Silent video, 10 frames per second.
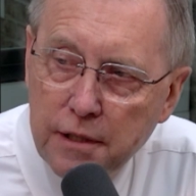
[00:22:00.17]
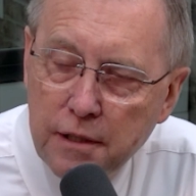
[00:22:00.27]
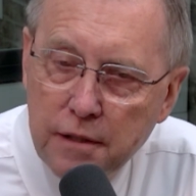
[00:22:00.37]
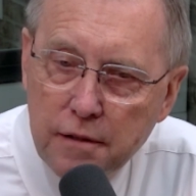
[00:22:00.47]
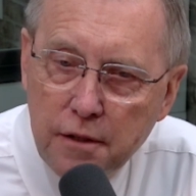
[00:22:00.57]

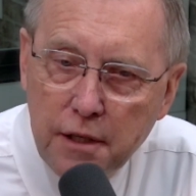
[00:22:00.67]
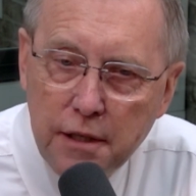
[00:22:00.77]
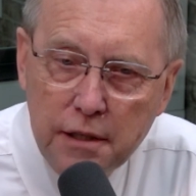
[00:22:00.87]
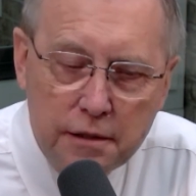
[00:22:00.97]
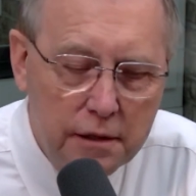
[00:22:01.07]
looking
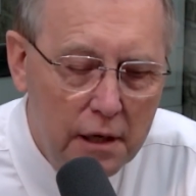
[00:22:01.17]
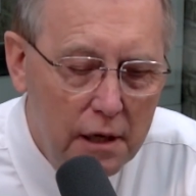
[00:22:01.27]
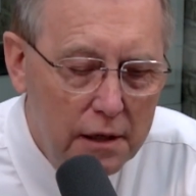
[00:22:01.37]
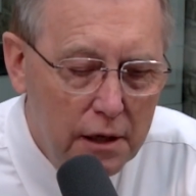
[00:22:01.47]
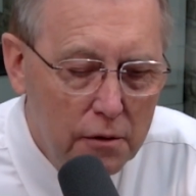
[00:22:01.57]
and
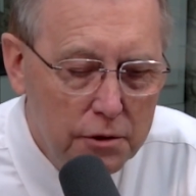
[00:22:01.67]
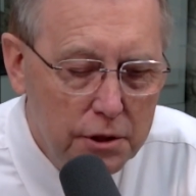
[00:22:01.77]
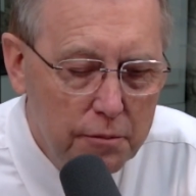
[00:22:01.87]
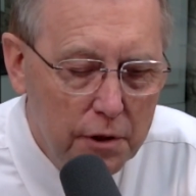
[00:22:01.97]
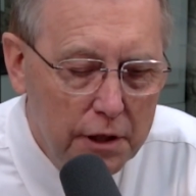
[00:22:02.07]
talking to
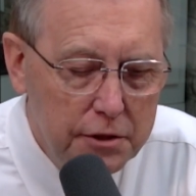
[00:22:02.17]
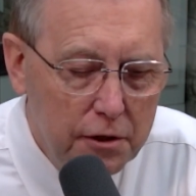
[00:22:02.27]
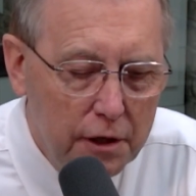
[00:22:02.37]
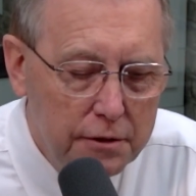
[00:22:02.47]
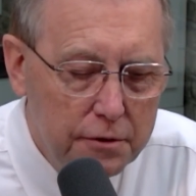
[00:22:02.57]
some of the
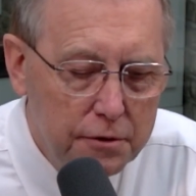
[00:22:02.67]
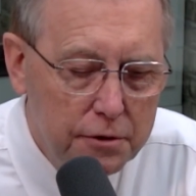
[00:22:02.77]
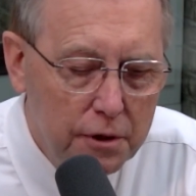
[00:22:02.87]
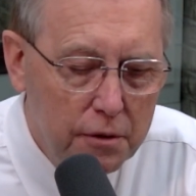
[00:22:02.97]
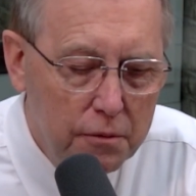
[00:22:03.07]
legislatures.
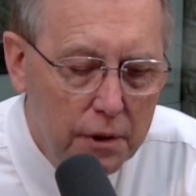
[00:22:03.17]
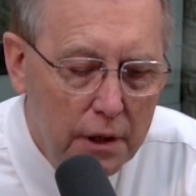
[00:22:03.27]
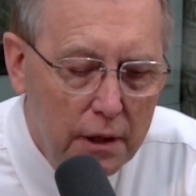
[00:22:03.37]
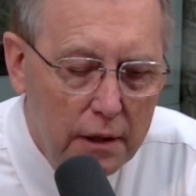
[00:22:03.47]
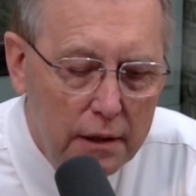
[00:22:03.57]
So
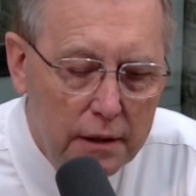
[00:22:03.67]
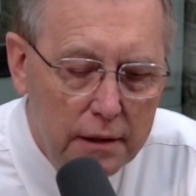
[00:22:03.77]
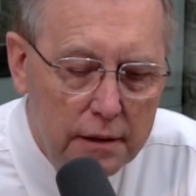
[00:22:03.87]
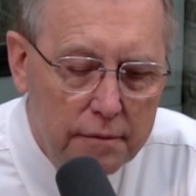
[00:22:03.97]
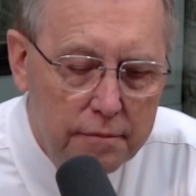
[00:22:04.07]

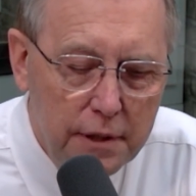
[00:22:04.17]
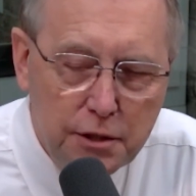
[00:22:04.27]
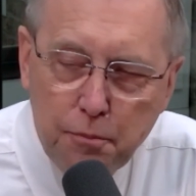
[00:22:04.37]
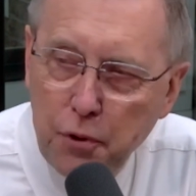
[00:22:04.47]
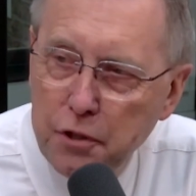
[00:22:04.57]

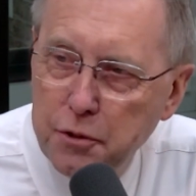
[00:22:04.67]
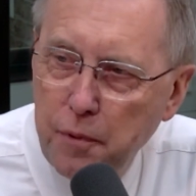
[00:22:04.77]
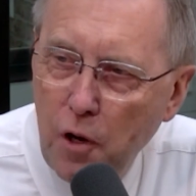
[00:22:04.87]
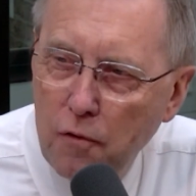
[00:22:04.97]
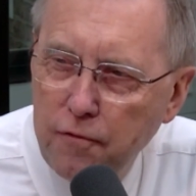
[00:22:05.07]
that's a pretty
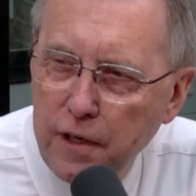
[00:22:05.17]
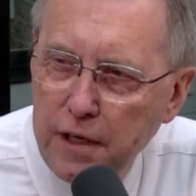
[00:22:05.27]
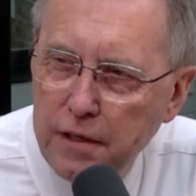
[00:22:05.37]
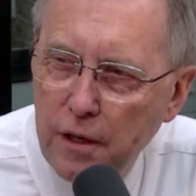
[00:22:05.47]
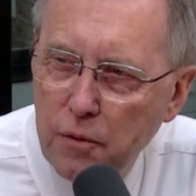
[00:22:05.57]
small
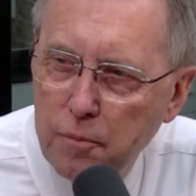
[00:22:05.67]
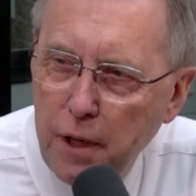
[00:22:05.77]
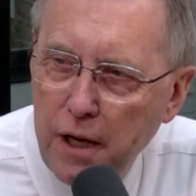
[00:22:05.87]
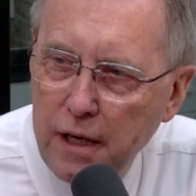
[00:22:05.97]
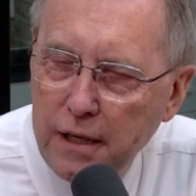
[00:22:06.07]
fee, though, to
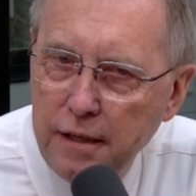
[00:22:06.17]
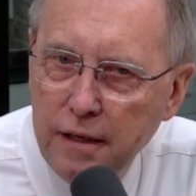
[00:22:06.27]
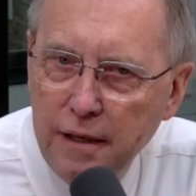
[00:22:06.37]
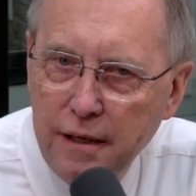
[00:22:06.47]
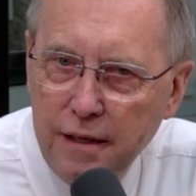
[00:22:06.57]
pay
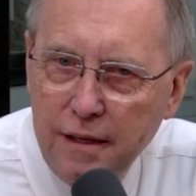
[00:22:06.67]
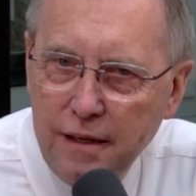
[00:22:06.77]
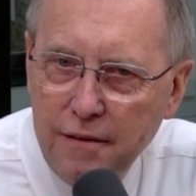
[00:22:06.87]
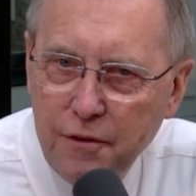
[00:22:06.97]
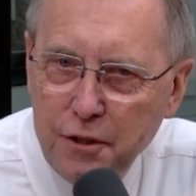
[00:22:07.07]

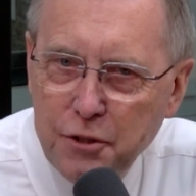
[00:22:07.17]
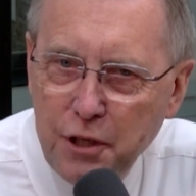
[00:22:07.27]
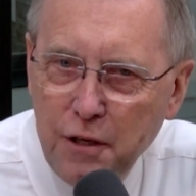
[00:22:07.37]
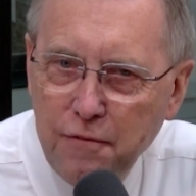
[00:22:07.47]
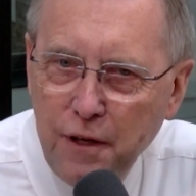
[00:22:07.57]
for your
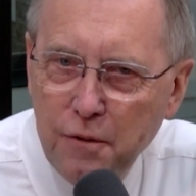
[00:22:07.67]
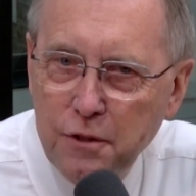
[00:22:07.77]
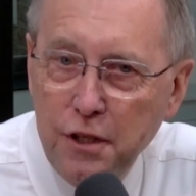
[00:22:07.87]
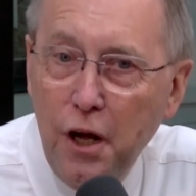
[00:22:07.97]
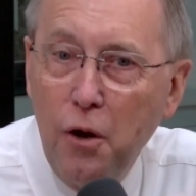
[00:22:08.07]
cell phone
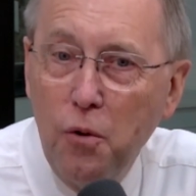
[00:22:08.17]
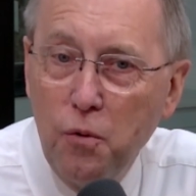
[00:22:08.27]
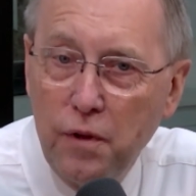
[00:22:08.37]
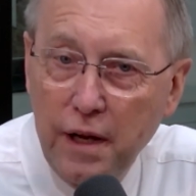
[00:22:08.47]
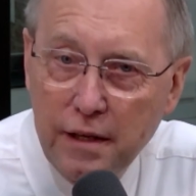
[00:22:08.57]
to know
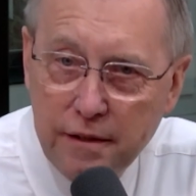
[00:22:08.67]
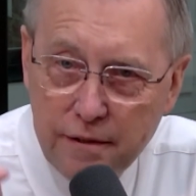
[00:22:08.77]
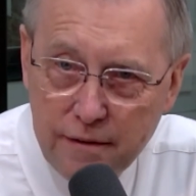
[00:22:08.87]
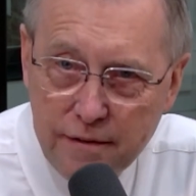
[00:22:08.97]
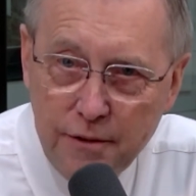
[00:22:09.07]
that
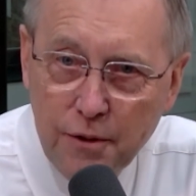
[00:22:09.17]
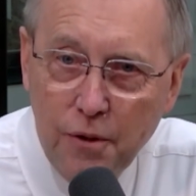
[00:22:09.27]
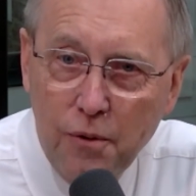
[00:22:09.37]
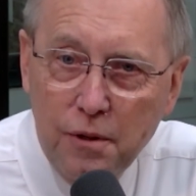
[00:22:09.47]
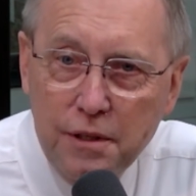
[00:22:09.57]
you're
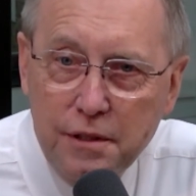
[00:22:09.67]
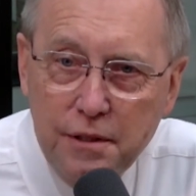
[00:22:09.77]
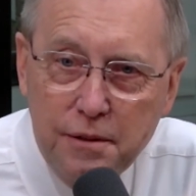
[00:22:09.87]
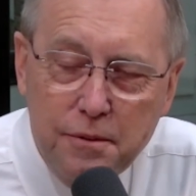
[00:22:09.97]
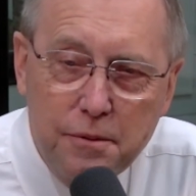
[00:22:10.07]
going
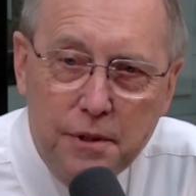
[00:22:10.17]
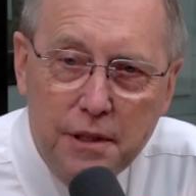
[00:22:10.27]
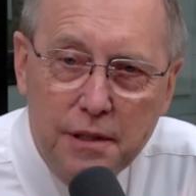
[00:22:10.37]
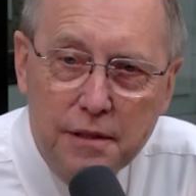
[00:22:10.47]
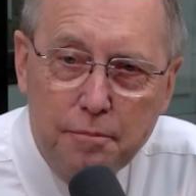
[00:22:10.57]

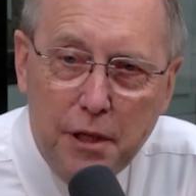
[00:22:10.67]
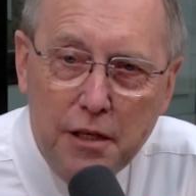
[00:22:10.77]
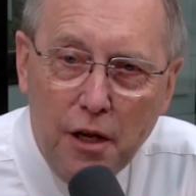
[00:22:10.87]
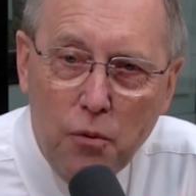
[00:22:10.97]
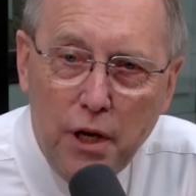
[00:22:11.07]
to be
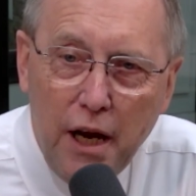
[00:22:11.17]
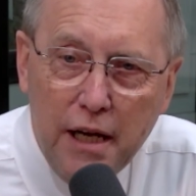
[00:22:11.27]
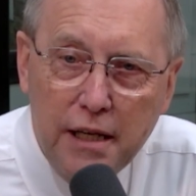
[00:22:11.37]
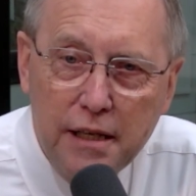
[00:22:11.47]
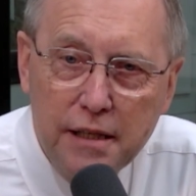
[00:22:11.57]

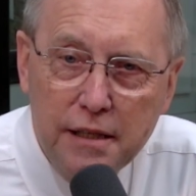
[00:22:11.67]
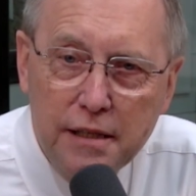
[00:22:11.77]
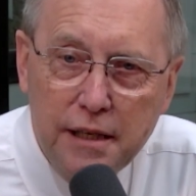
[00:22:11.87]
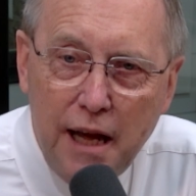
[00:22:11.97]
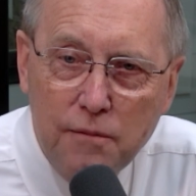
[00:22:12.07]
located
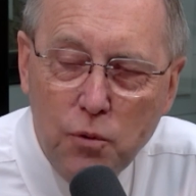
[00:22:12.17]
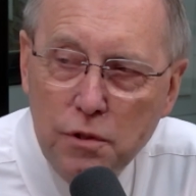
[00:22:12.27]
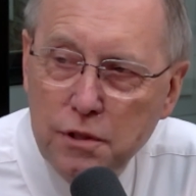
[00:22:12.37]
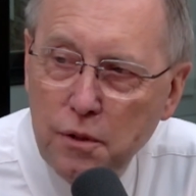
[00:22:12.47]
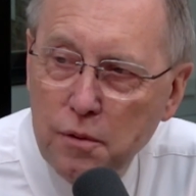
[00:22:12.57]
and
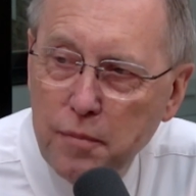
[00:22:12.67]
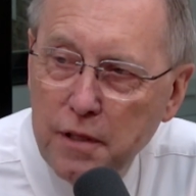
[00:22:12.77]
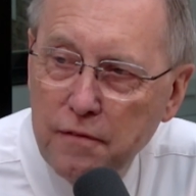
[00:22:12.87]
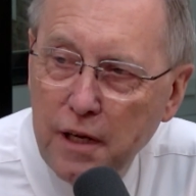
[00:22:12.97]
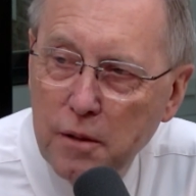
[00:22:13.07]
911's going to be
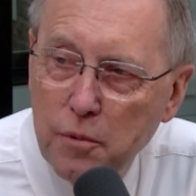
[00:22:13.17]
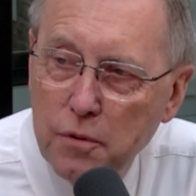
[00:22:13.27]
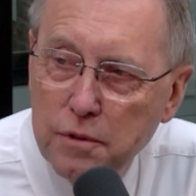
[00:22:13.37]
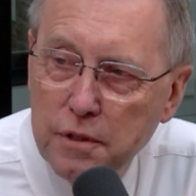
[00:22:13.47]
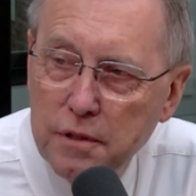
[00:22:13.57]

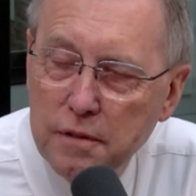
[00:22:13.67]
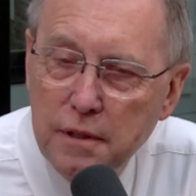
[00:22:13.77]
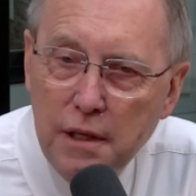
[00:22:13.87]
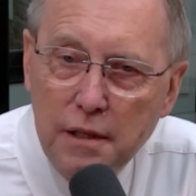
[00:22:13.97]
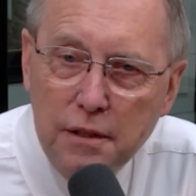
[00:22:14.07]
available to
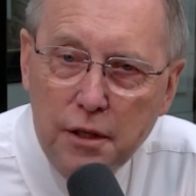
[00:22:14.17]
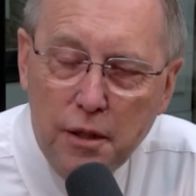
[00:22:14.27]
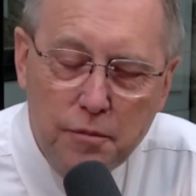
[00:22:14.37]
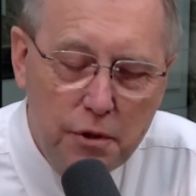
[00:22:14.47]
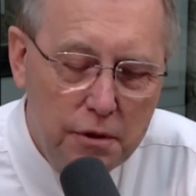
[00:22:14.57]

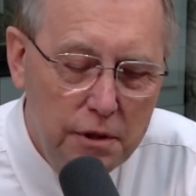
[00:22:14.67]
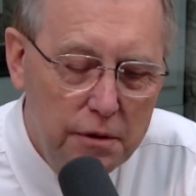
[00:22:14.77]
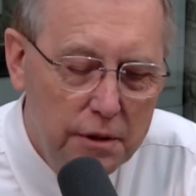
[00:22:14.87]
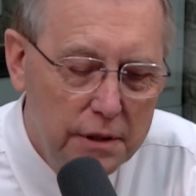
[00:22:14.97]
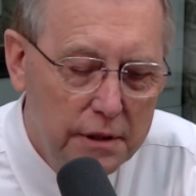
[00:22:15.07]
come to
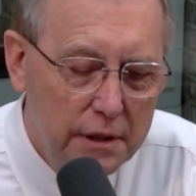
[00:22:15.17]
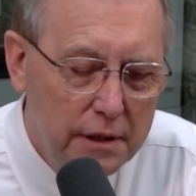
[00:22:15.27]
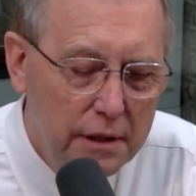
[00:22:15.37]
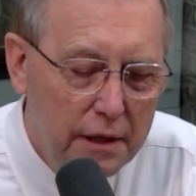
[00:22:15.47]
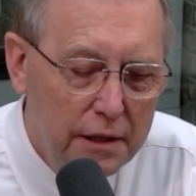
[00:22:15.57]
you,
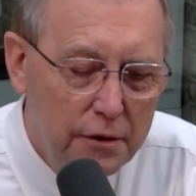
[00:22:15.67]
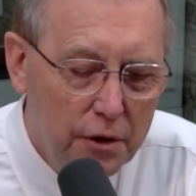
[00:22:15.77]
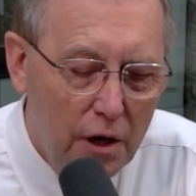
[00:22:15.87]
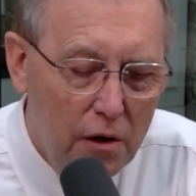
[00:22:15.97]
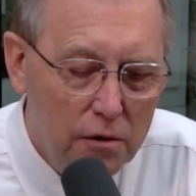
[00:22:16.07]
and your
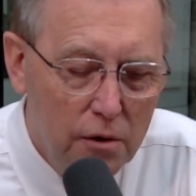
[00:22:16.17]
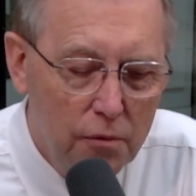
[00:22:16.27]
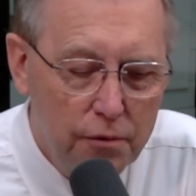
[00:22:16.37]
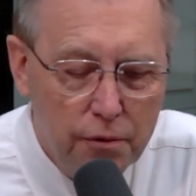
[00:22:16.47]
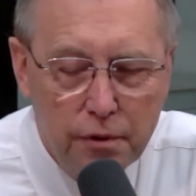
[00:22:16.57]
call will go
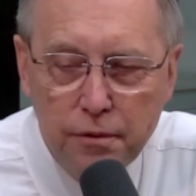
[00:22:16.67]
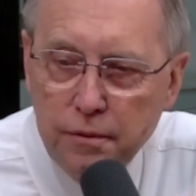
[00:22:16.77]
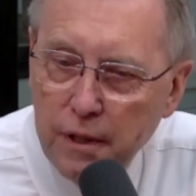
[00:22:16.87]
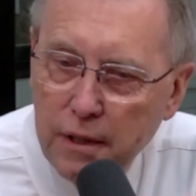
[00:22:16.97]
through.